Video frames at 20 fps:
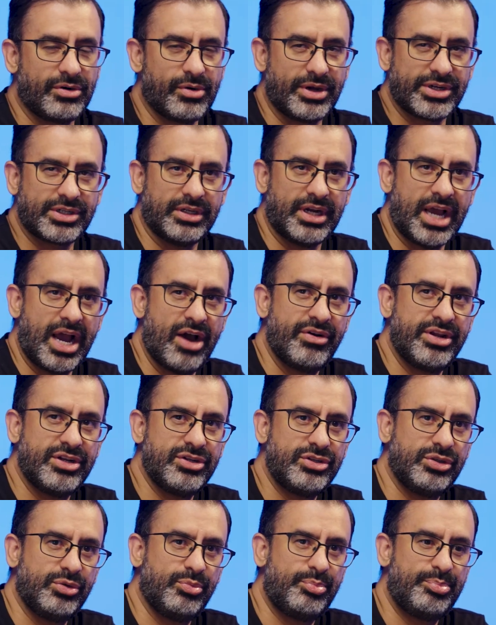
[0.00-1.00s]
question. How did
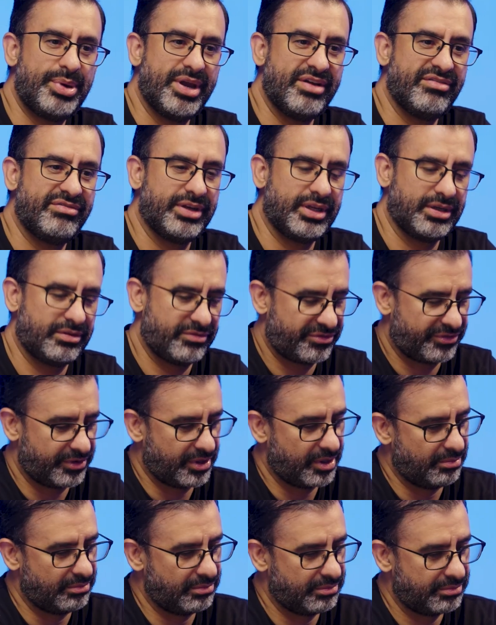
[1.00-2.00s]
you pivot
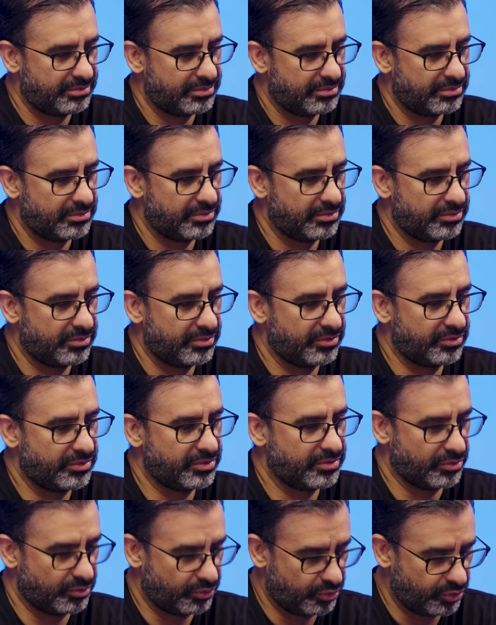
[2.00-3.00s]
from
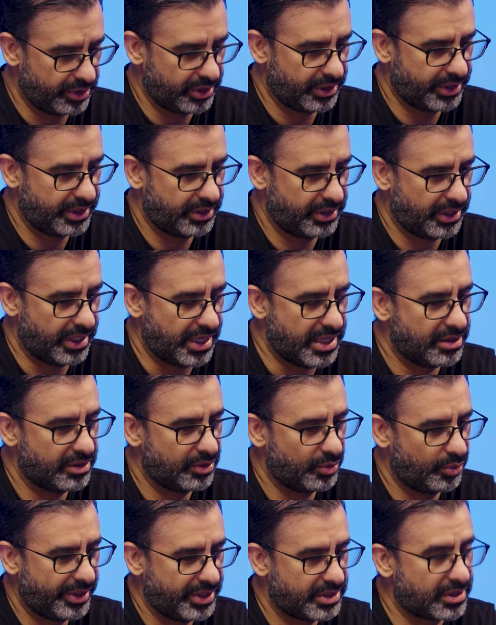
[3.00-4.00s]
really in the
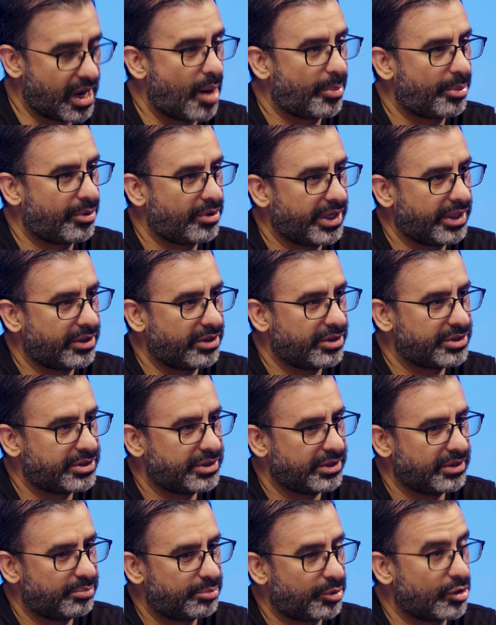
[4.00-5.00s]
weeds operator
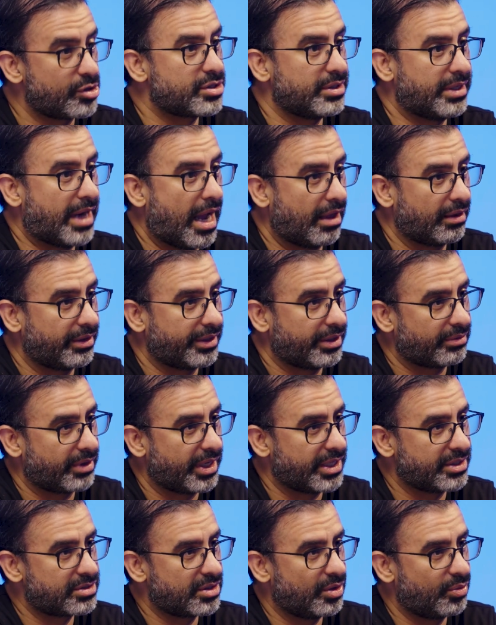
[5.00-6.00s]
to personality,
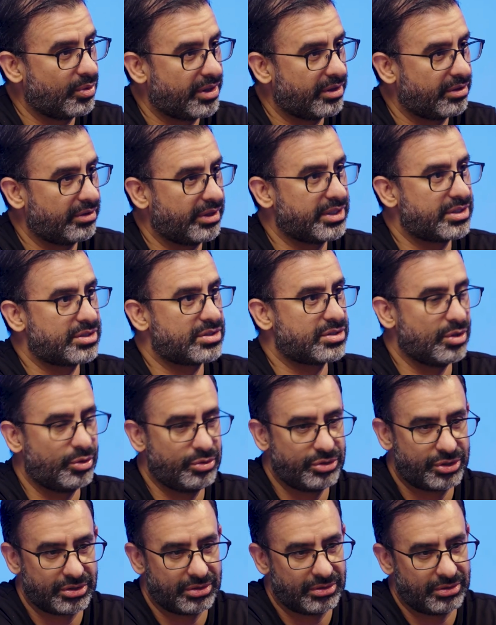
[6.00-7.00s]
right? So whether it's
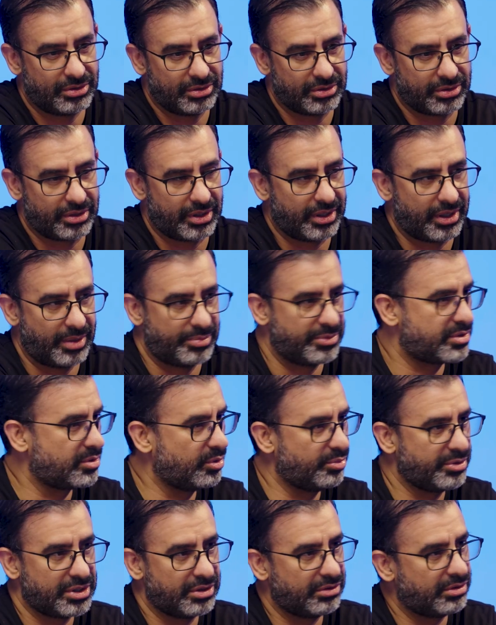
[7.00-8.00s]
social, or I'm
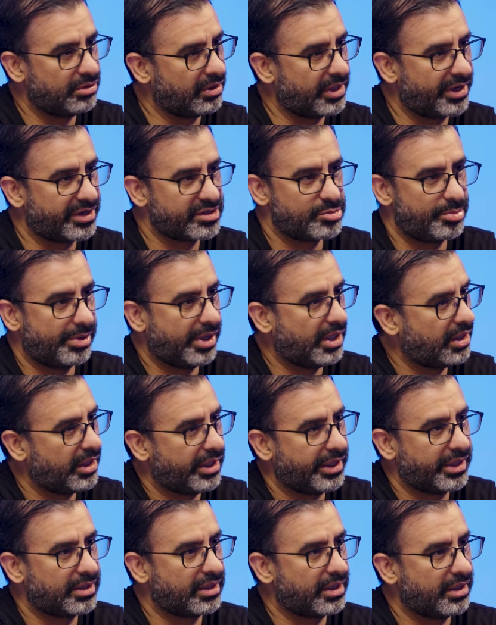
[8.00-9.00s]
assuming you do a lot of
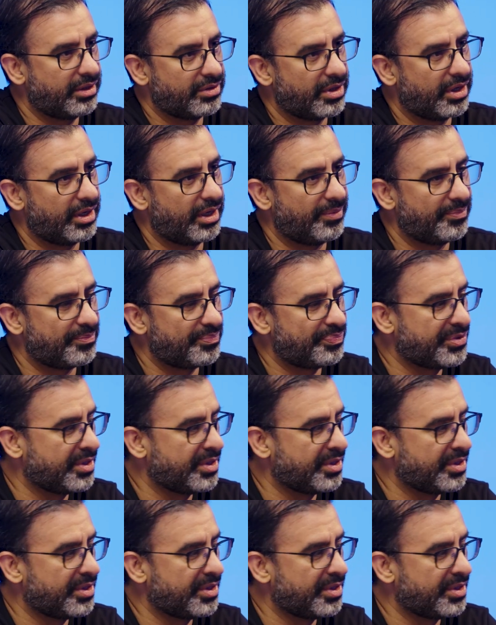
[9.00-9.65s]
speaking, to